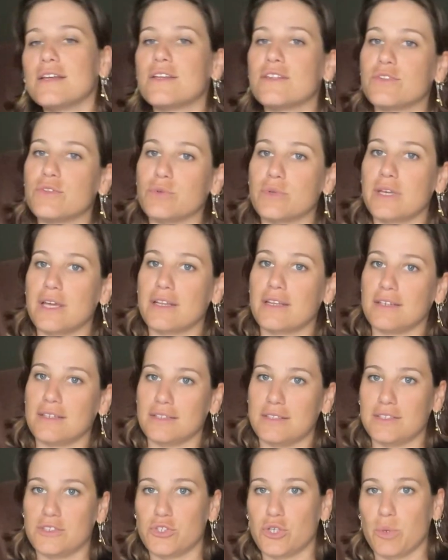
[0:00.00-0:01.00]
to get
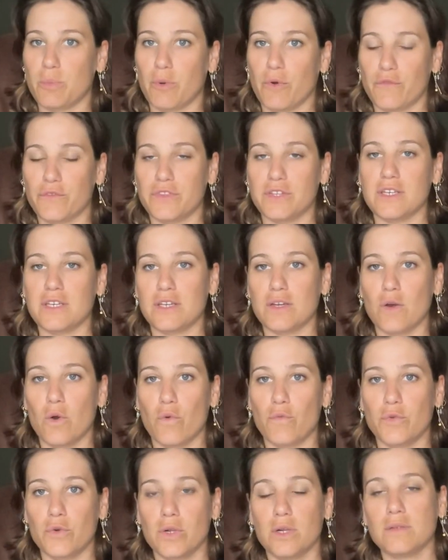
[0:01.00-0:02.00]
at the top of the
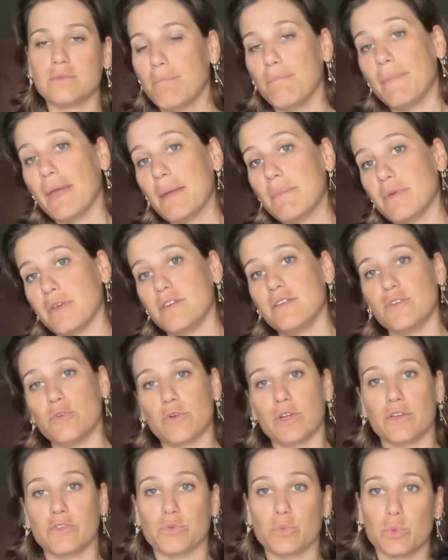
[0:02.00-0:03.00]
overall. Maybe you
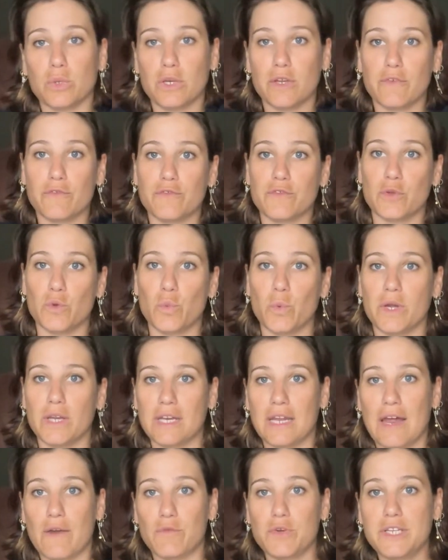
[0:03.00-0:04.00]
can do it if you
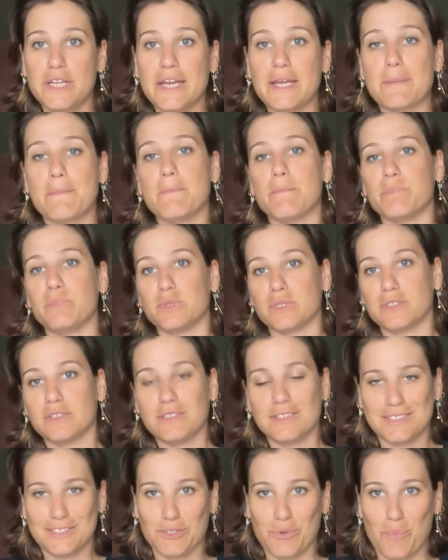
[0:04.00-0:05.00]
win every day, but
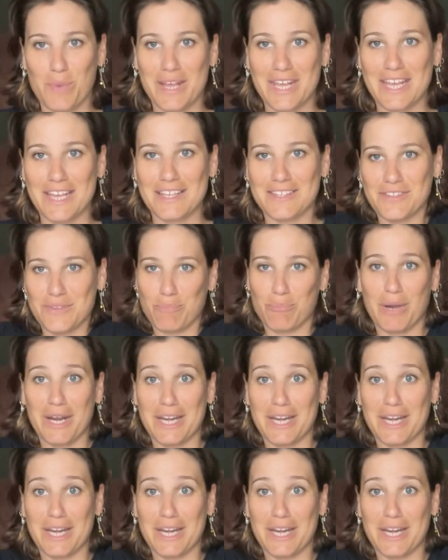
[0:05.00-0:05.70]
it's not my case by